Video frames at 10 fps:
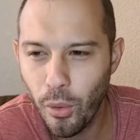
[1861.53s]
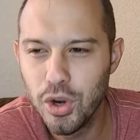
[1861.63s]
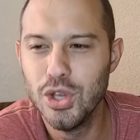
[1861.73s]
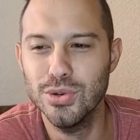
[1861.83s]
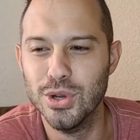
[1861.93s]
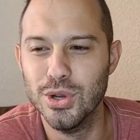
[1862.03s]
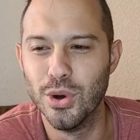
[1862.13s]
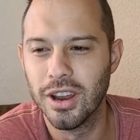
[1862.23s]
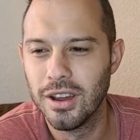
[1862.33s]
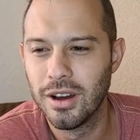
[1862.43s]
How are you
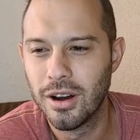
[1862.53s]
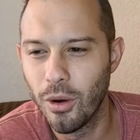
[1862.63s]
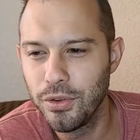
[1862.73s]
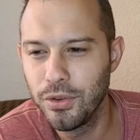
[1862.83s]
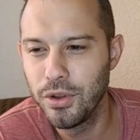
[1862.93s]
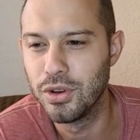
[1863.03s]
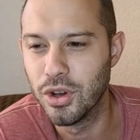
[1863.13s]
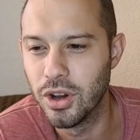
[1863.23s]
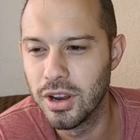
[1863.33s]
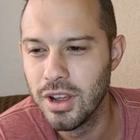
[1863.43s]
doing? Hopefully you're doing
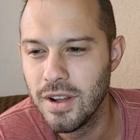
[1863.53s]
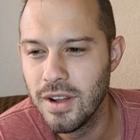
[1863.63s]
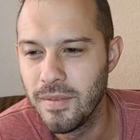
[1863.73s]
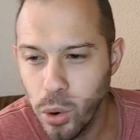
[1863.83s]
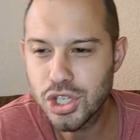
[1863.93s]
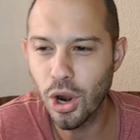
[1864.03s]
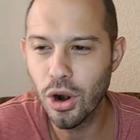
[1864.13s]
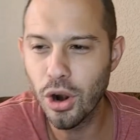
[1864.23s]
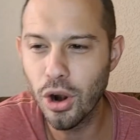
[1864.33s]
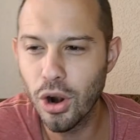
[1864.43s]
good. No
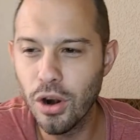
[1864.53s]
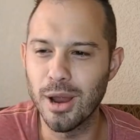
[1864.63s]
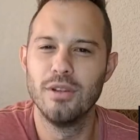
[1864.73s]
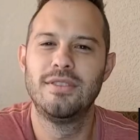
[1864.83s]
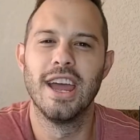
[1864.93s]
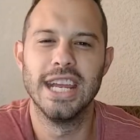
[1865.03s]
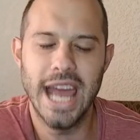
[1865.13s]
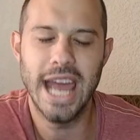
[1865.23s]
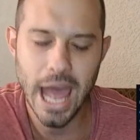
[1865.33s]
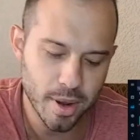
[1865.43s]
shirt for my birthday.
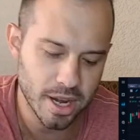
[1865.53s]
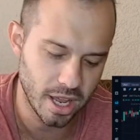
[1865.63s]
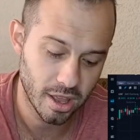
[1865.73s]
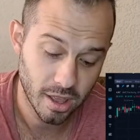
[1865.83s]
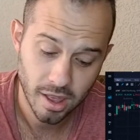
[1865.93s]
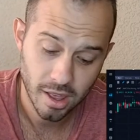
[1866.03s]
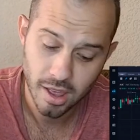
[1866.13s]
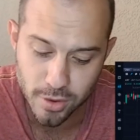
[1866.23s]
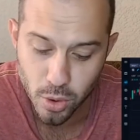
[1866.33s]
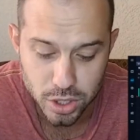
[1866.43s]
Ebony.
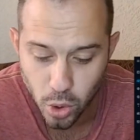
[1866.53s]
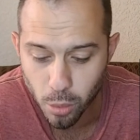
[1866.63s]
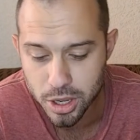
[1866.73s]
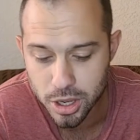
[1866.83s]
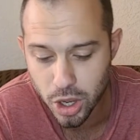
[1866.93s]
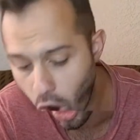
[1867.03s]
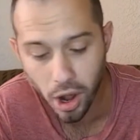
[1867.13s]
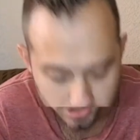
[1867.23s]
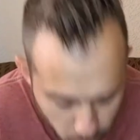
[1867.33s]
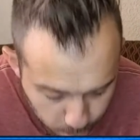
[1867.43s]
If you would have told me
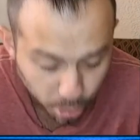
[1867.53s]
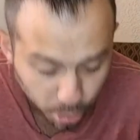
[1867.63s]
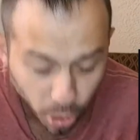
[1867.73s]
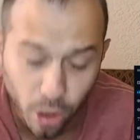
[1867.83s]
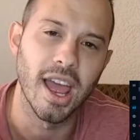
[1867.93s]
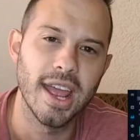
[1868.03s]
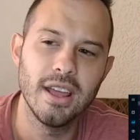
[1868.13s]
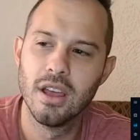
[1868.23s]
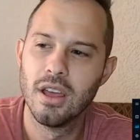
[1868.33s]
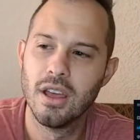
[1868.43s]
on your
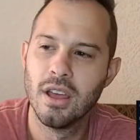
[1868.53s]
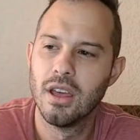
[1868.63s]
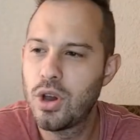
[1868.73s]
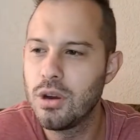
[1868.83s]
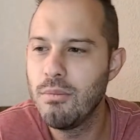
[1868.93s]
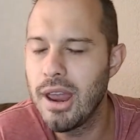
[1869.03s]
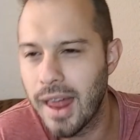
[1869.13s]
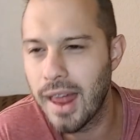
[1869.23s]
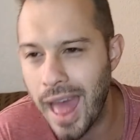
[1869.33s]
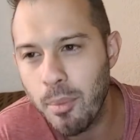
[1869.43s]
birthday we could have made
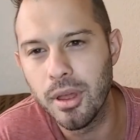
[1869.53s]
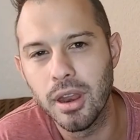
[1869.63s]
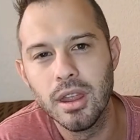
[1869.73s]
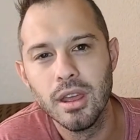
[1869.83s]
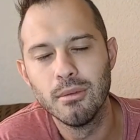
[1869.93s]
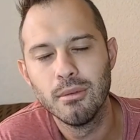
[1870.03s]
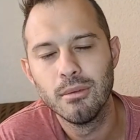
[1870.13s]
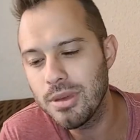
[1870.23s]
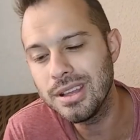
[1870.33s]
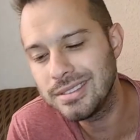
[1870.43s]
it happen. You
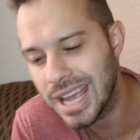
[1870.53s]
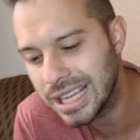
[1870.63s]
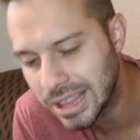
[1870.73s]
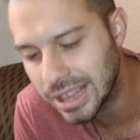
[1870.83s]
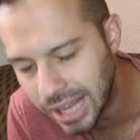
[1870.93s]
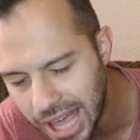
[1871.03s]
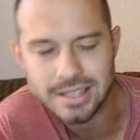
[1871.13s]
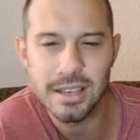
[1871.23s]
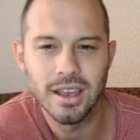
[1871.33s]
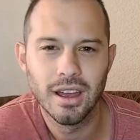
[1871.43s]
told me a day
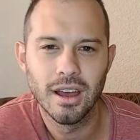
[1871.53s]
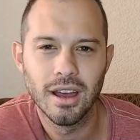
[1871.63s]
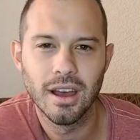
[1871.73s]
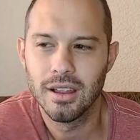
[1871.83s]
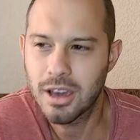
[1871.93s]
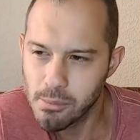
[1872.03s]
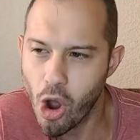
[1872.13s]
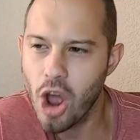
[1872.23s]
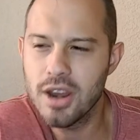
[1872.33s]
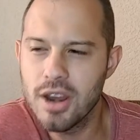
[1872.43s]
late. Like,
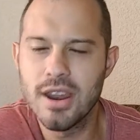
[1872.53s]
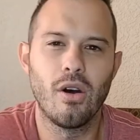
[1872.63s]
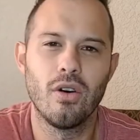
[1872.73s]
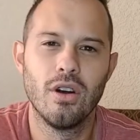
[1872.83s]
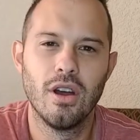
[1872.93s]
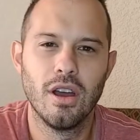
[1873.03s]
come on now.